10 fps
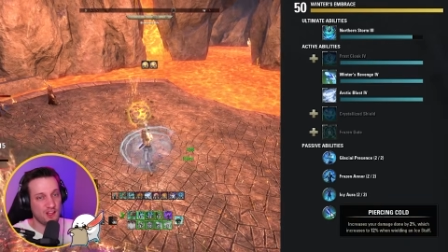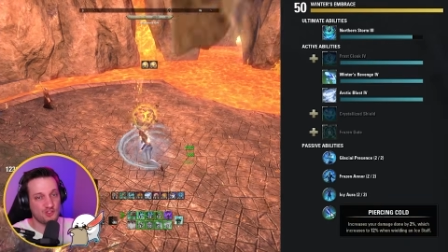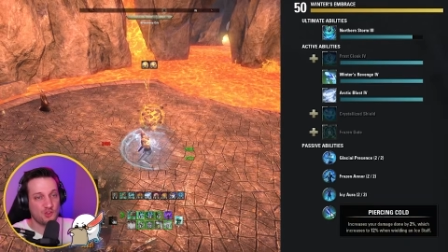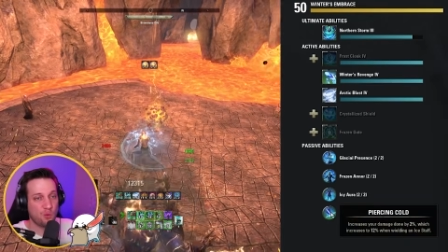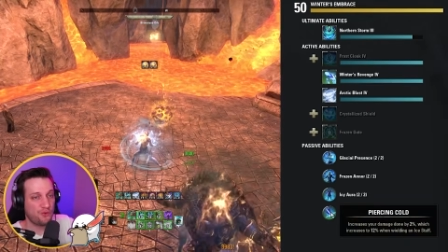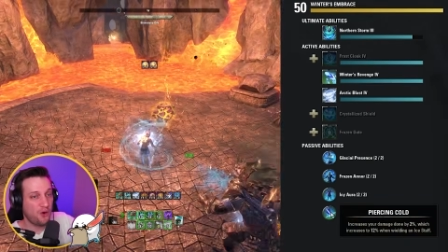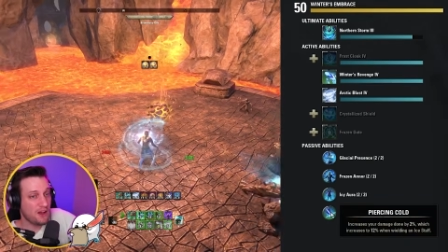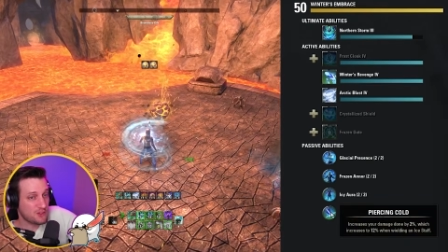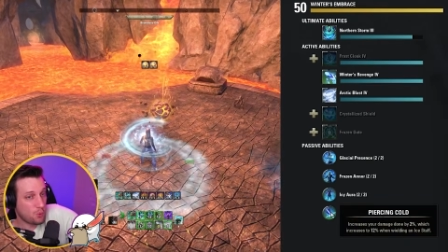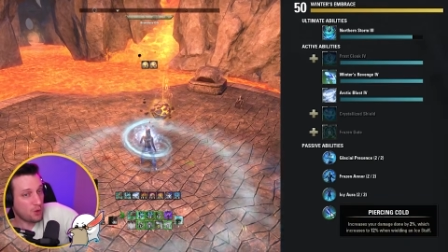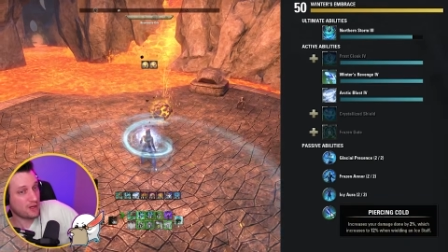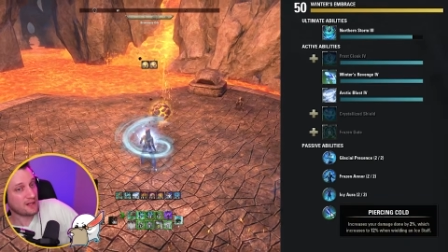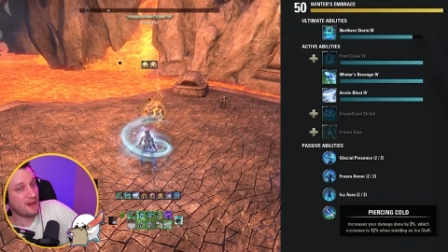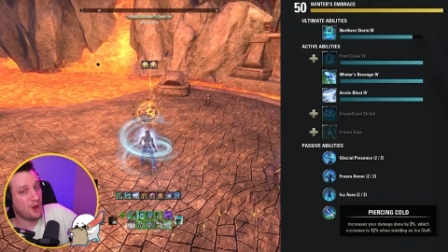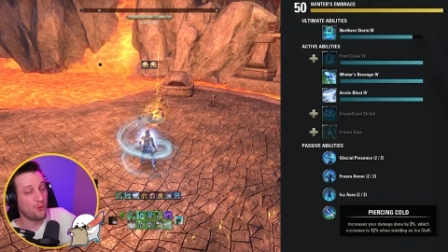So the Frost
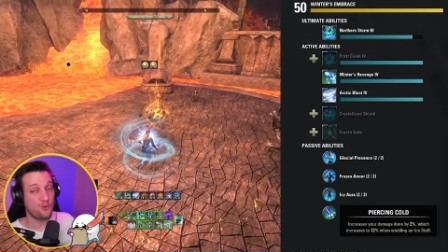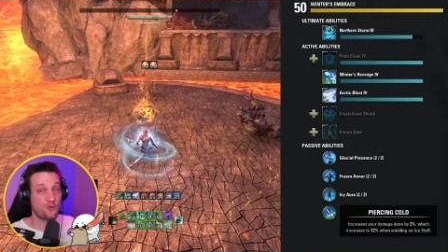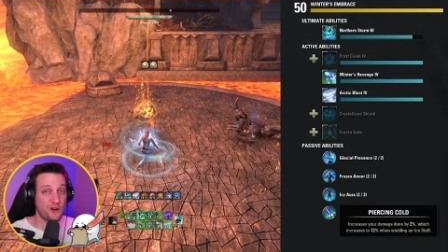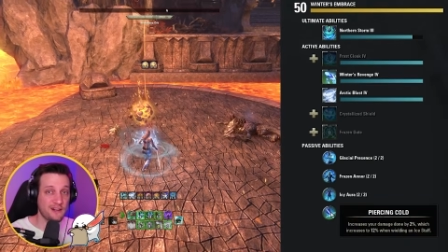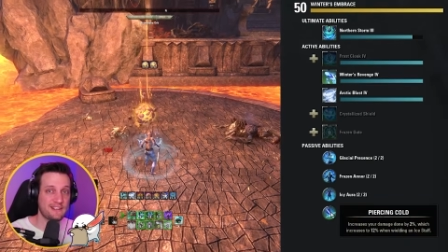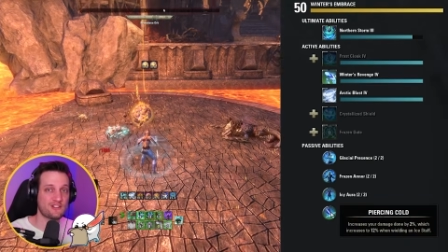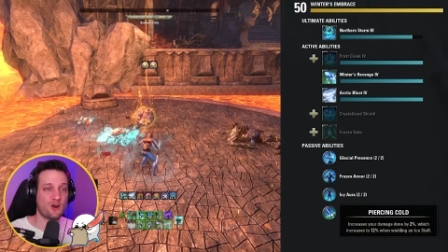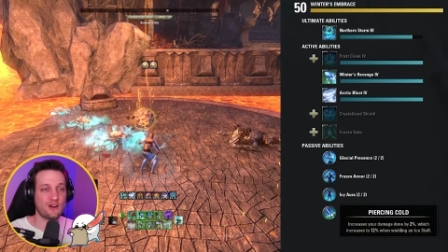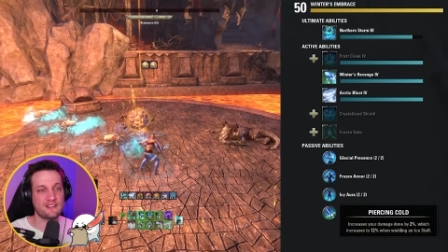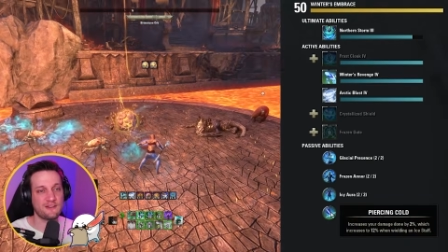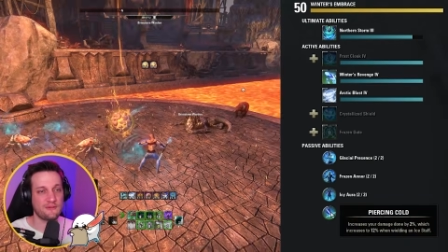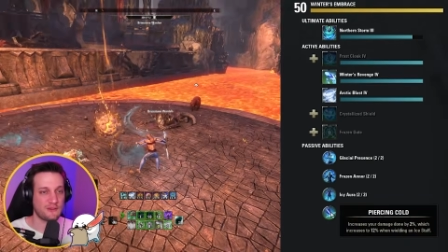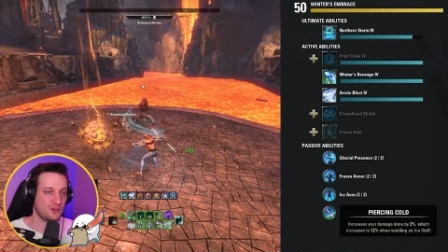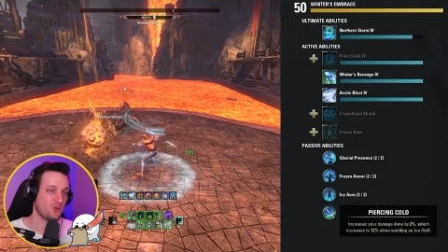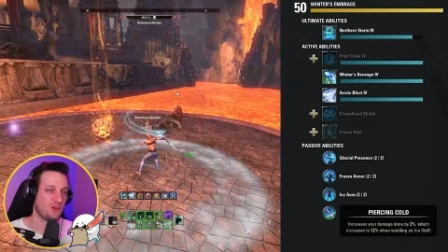Warden really starting to
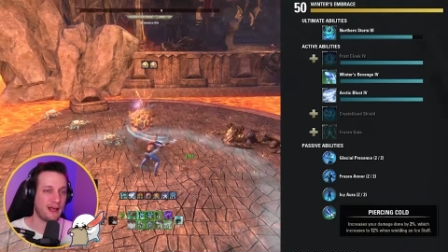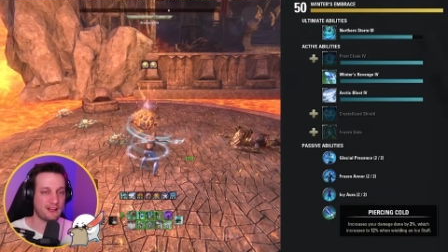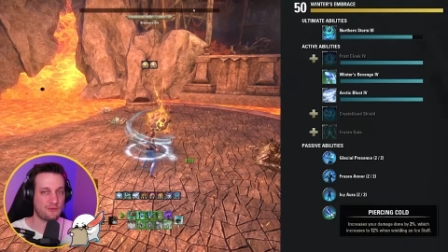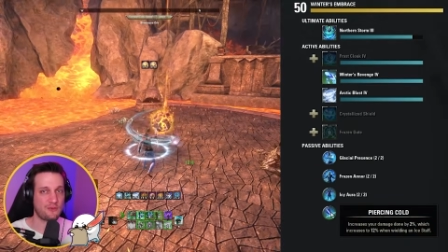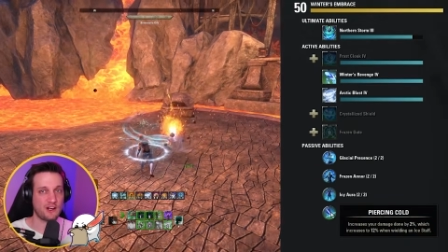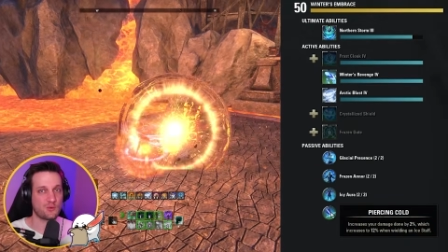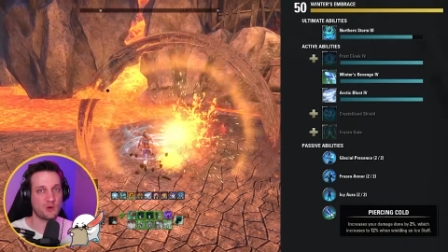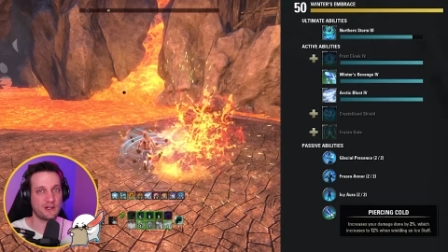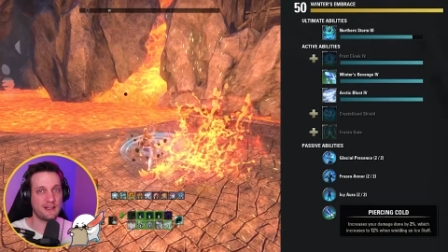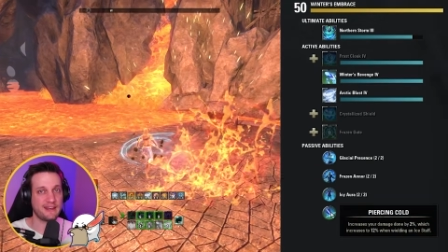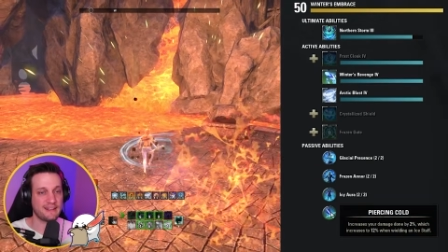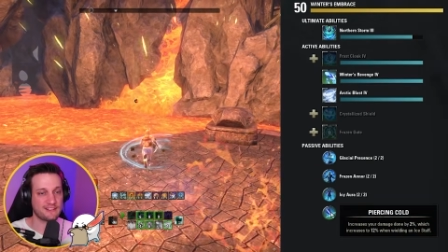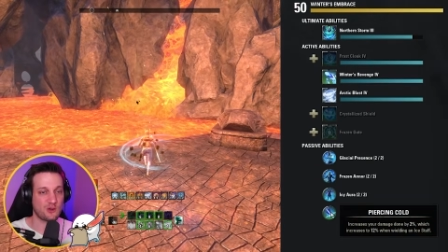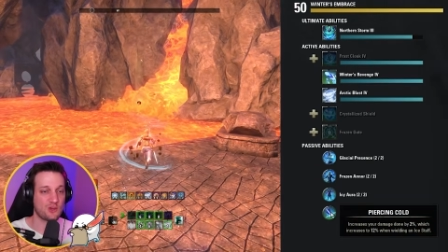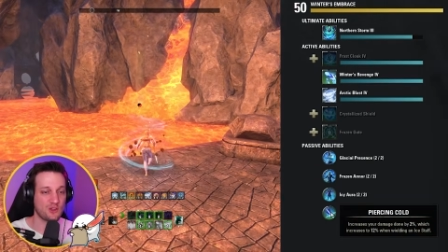feel like a Frost Warden in
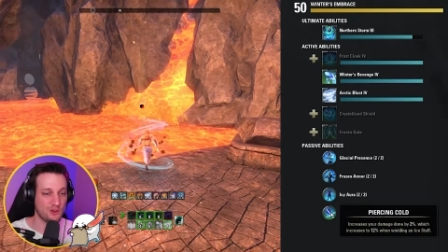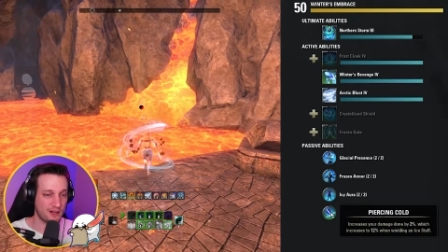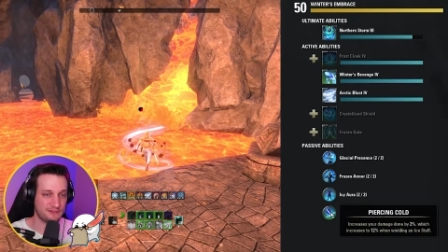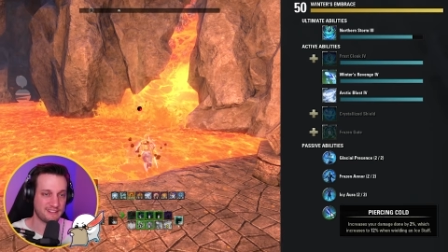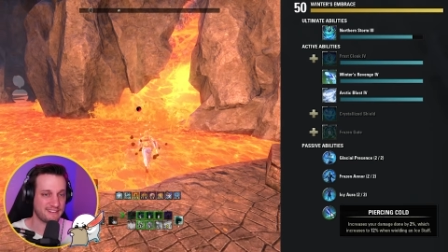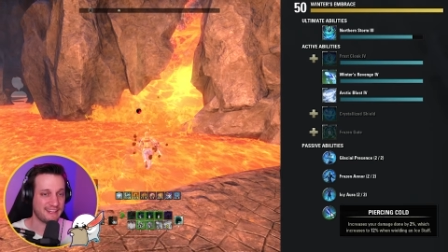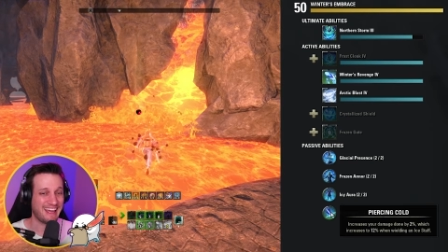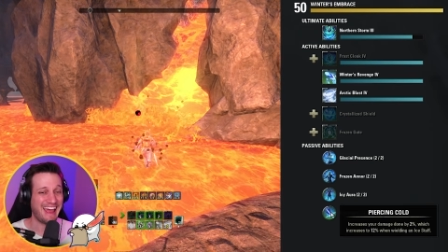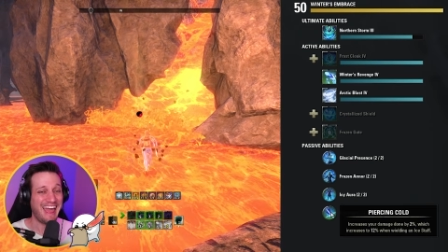ESO. You love to see it,